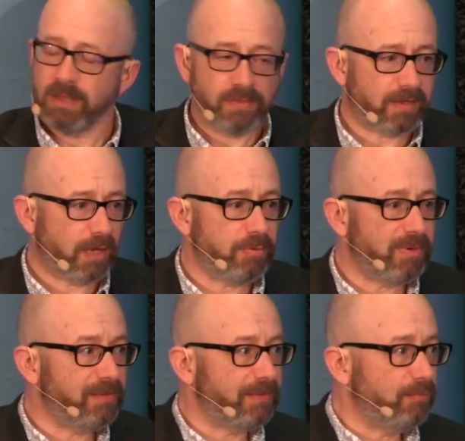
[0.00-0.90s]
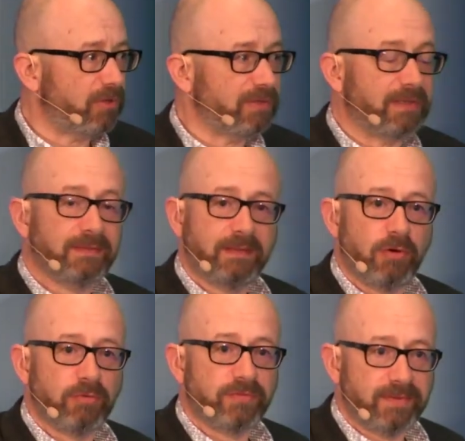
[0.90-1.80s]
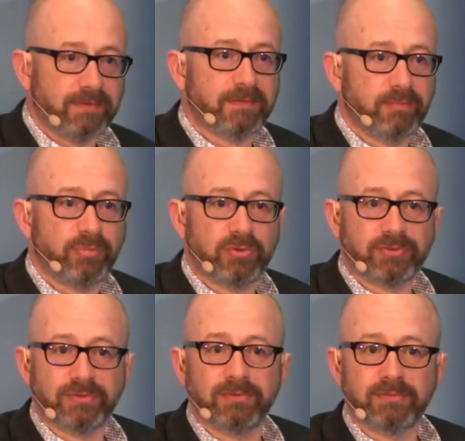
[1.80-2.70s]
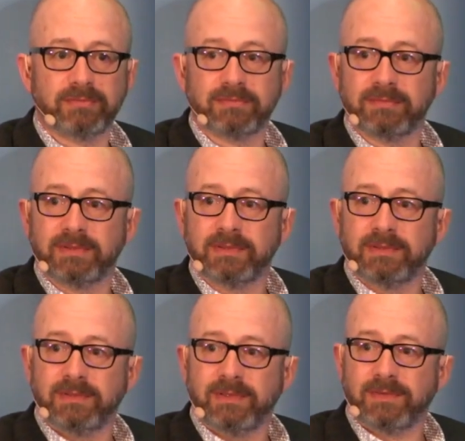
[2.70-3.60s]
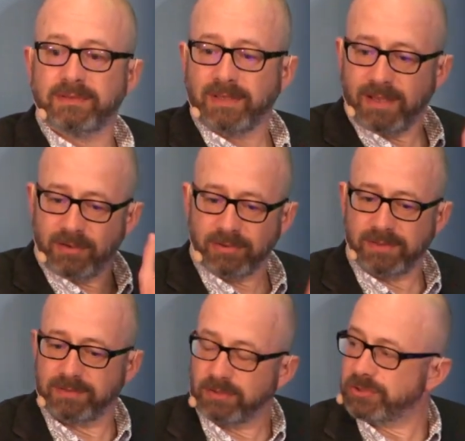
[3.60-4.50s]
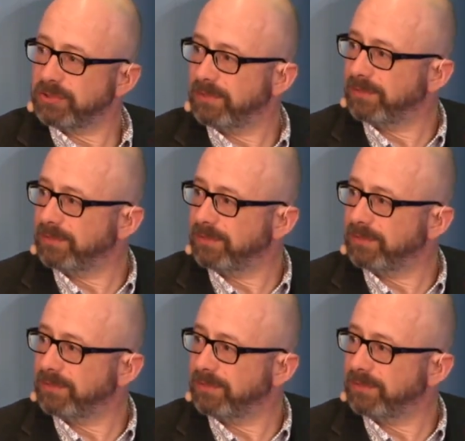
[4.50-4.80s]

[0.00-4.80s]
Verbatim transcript: The capability model itself isn't important the dialogue and discussion that